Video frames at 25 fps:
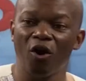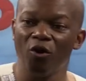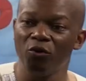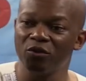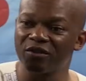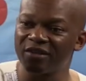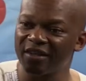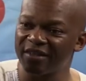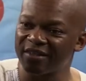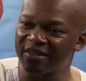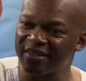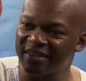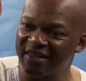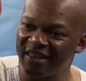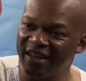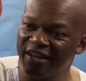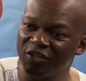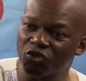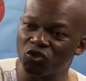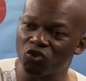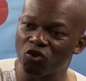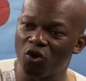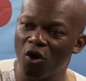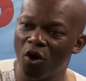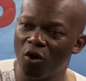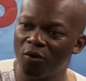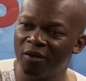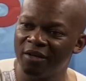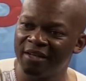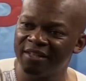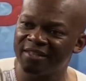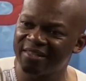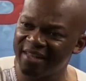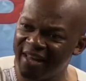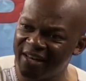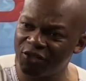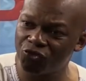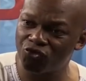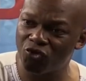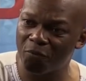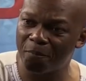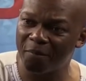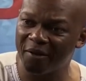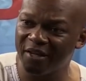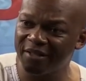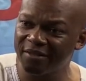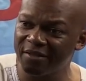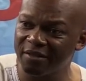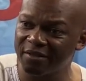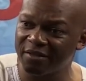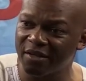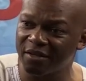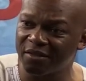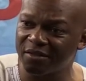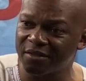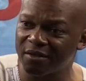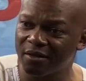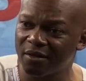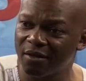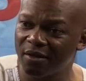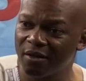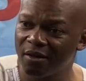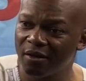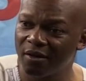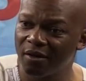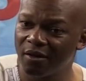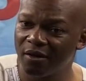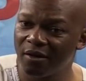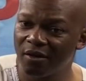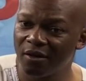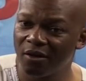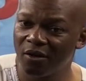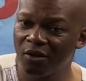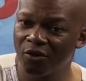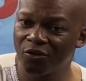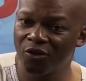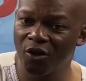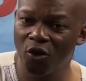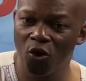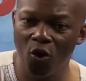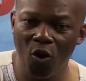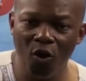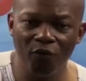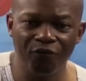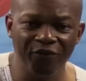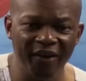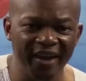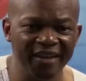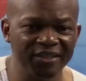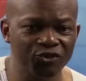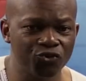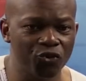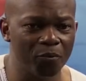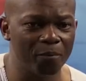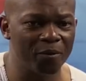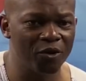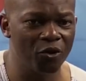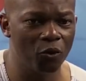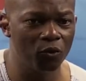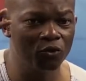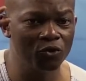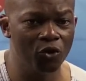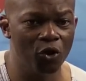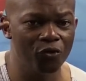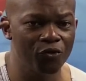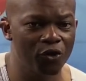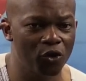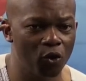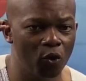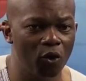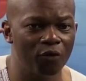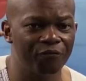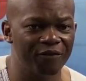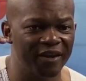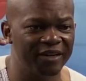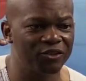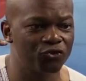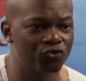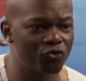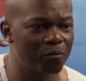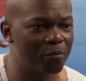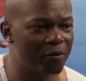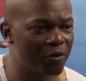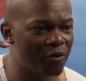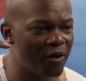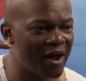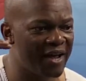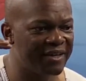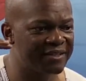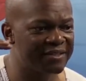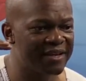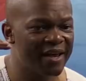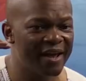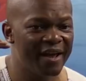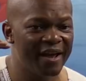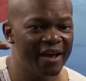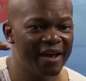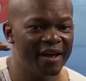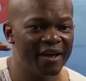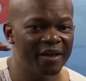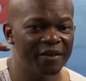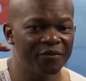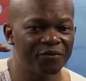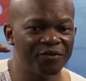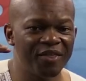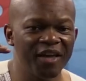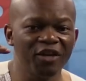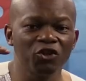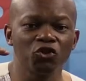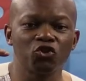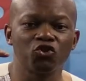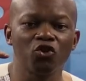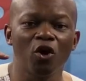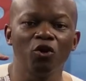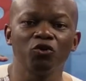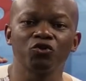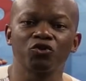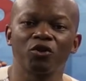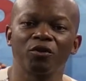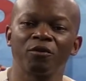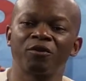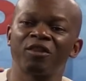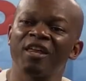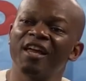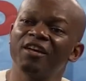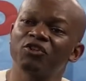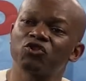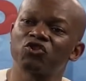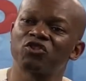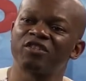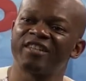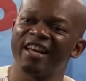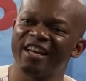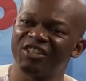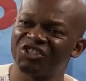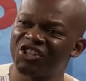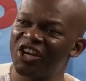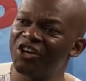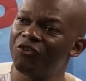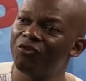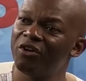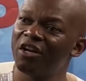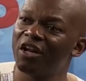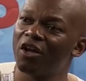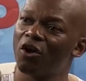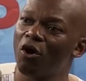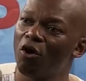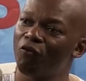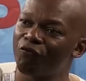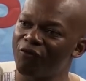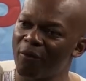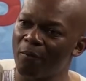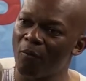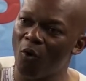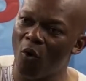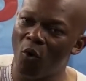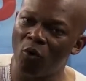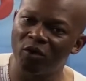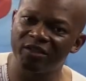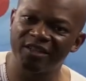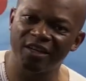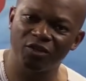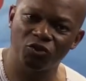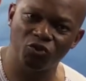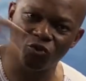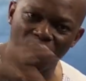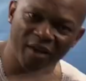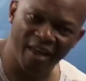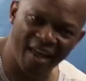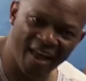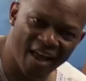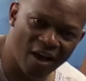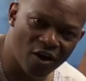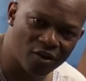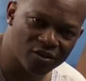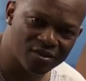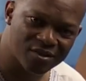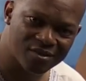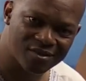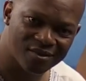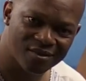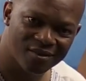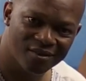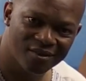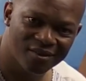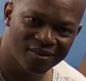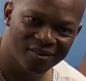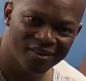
goes is things go, is entropy, isn't it? The law of entropy. You all know the law of entropy, right? Things generally go from order to chaos.